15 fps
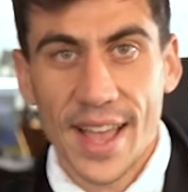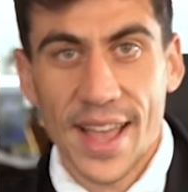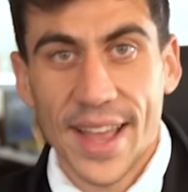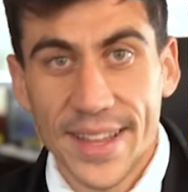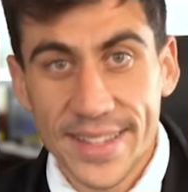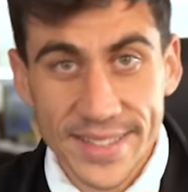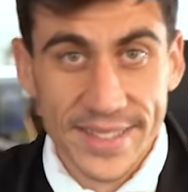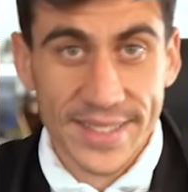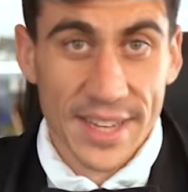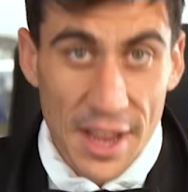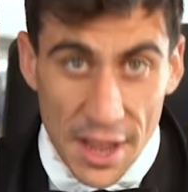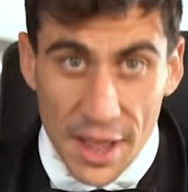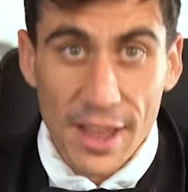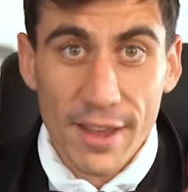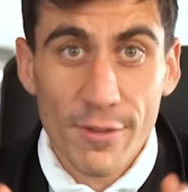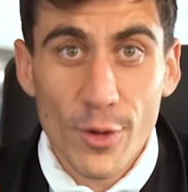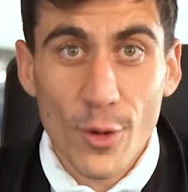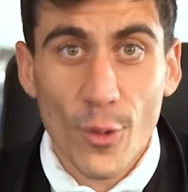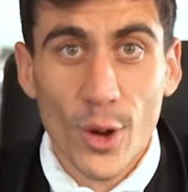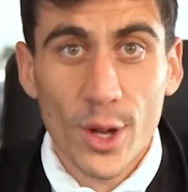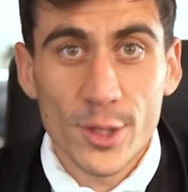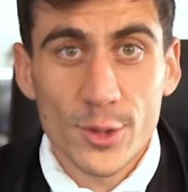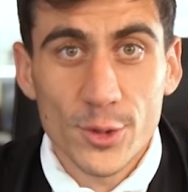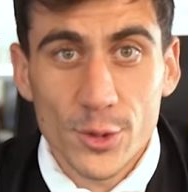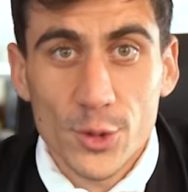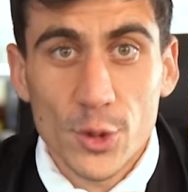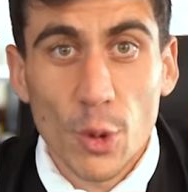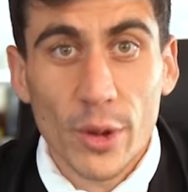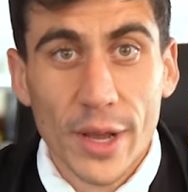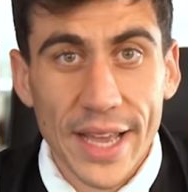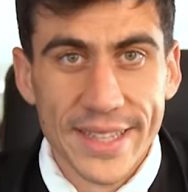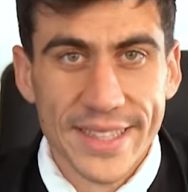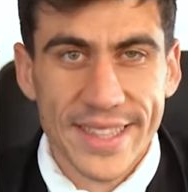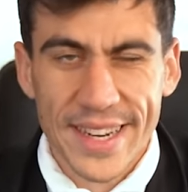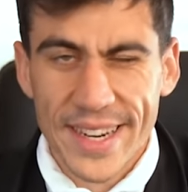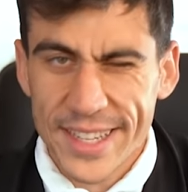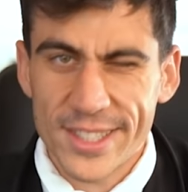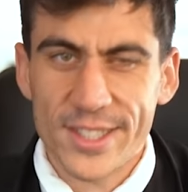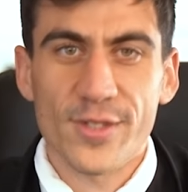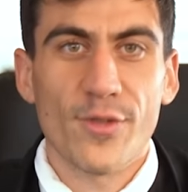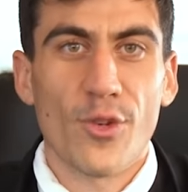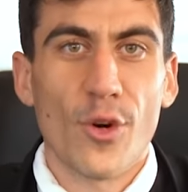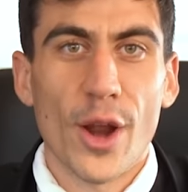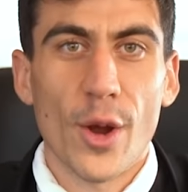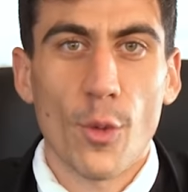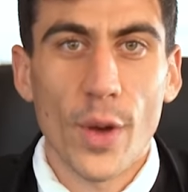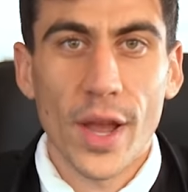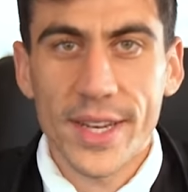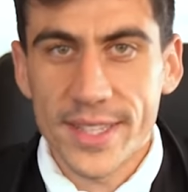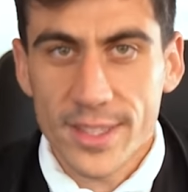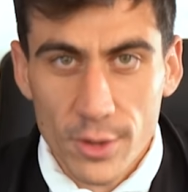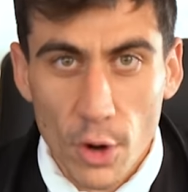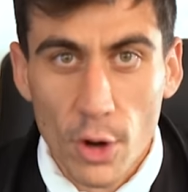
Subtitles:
And if you want to get dressed for a wedding